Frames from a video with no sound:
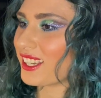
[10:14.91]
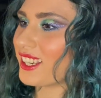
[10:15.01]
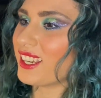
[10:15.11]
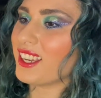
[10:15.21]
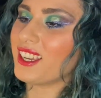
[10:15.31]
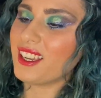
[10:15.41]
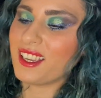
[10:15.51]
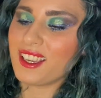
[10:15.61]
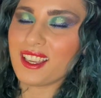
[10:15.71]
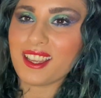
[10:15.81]

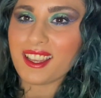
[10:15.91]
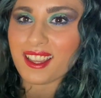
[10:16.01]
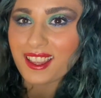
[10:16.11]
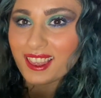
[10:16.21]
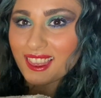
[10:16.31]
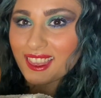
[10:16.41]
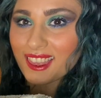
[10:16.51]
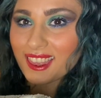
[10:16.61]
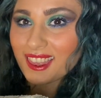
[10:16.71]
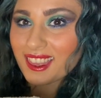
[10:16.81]

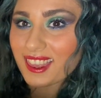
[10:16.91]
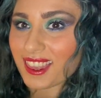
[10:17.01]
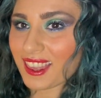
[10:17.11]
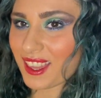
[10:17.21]
(silence)